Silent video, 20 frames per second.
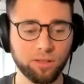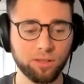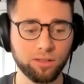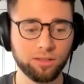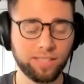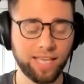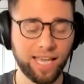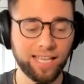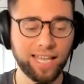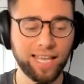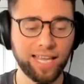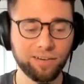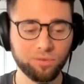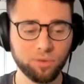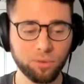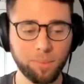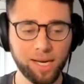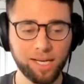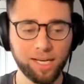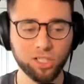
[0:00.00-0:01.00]
take that
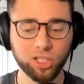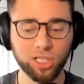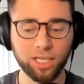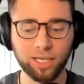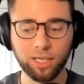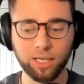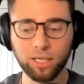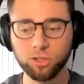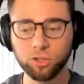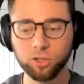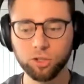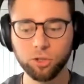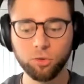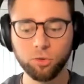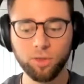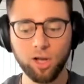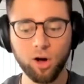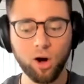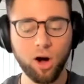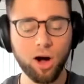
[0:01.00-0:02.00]
information
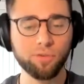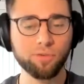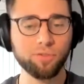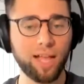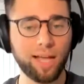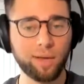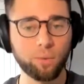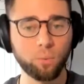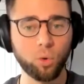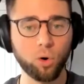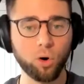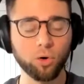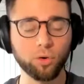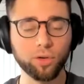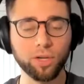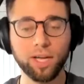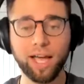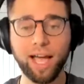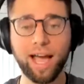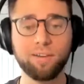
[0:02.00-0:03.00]
to the offline
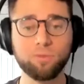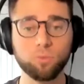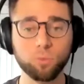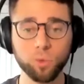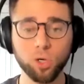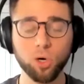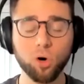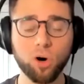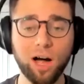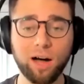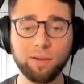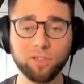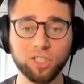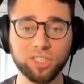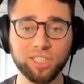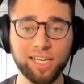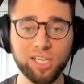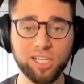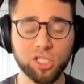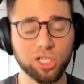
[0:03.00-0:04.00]
world, have real
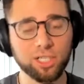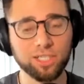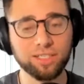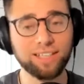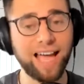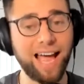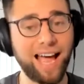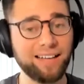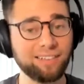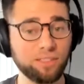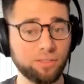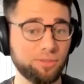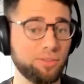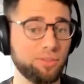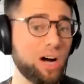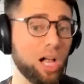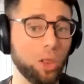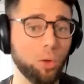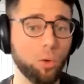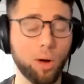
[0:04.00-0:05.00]
conversations as a
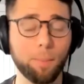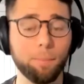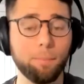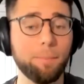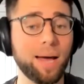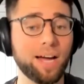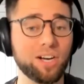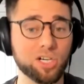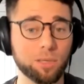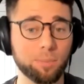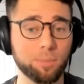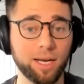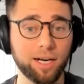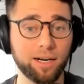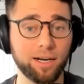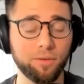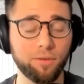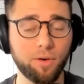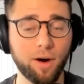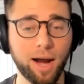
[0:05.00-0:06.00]
follow-up
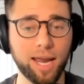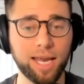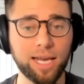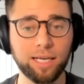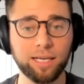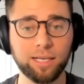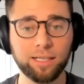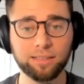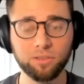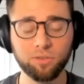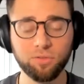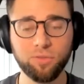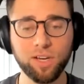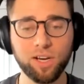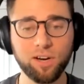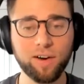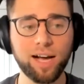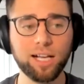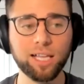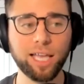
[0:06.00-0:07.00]
measurement, right? Yes.
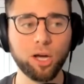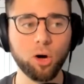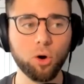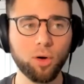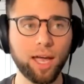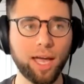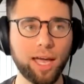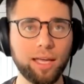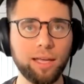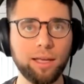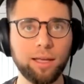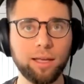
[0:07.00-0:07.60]
Figure out like, okay,